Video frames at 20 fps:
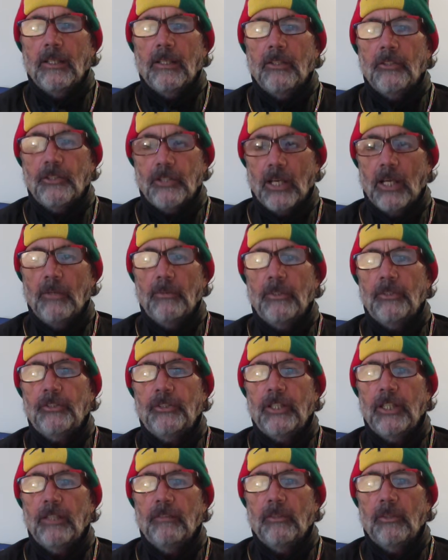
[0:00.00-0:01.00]
shall
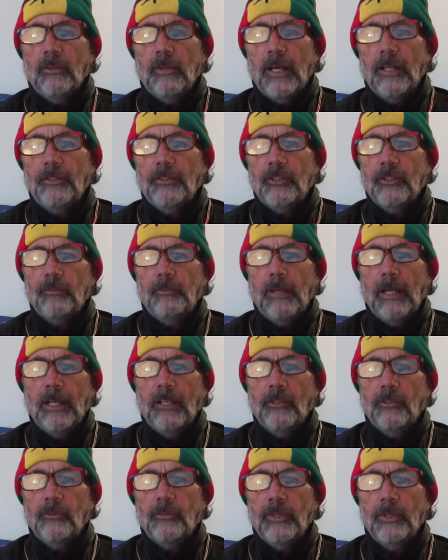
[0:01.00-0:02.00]
receive a righteous
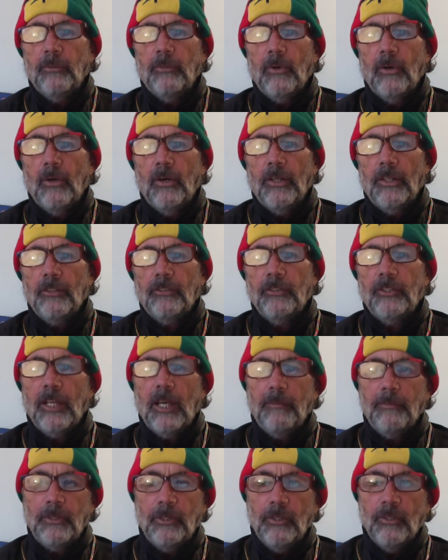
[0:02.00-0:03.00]
man's reward. Isn't
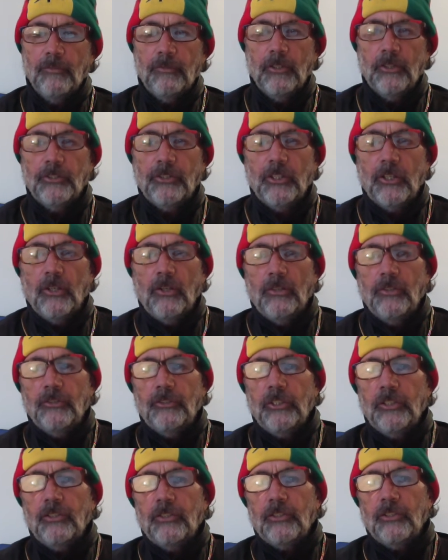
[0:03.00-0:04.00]
that beautiful? So
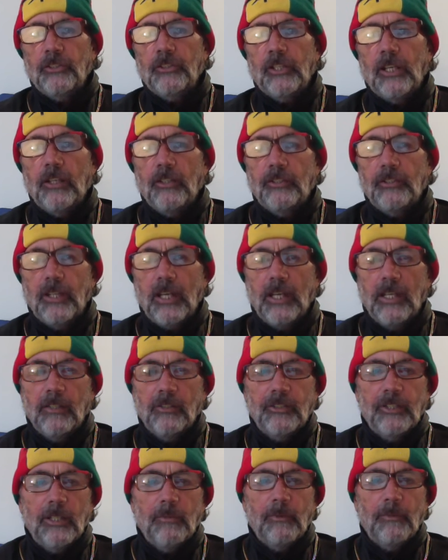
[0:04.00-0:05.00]
Jesus is there saying,
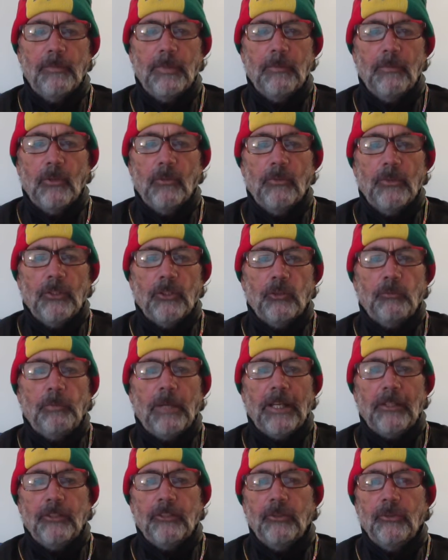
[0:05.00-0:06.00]
see, when people
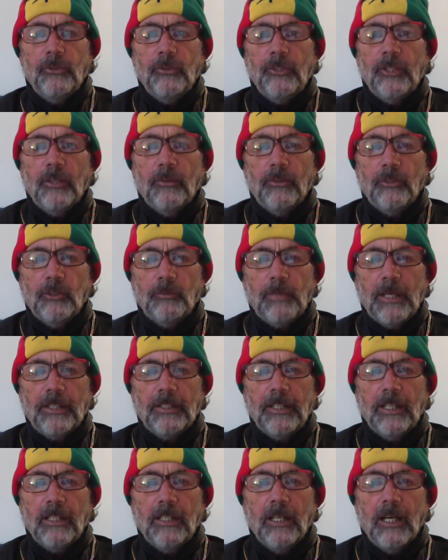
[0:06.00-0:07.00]
respect you, they're
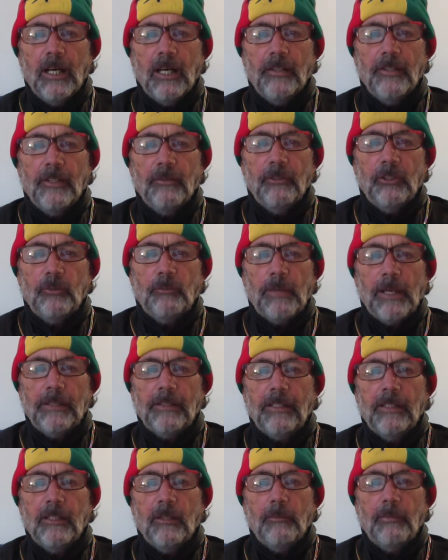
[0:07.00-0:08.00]
respecting God, they're
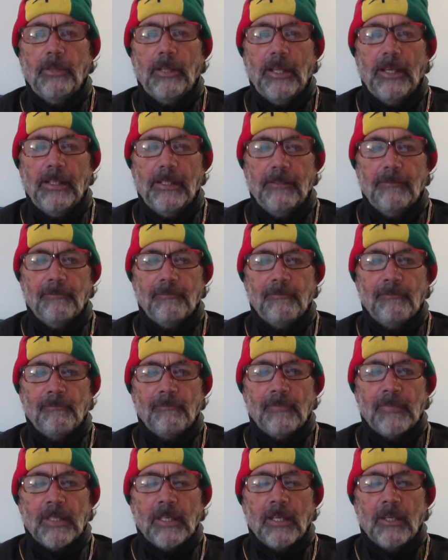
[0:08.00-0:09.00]
respecting the planet.
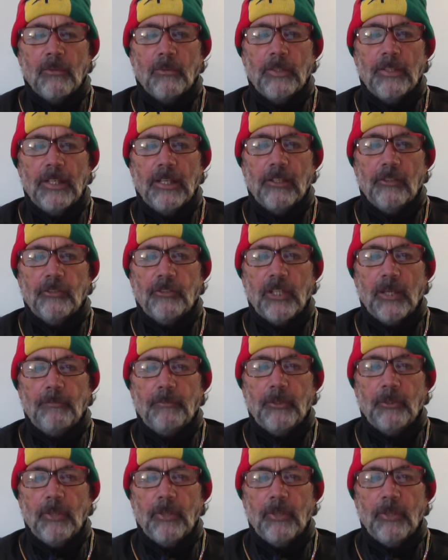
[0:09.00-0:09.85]
When they accept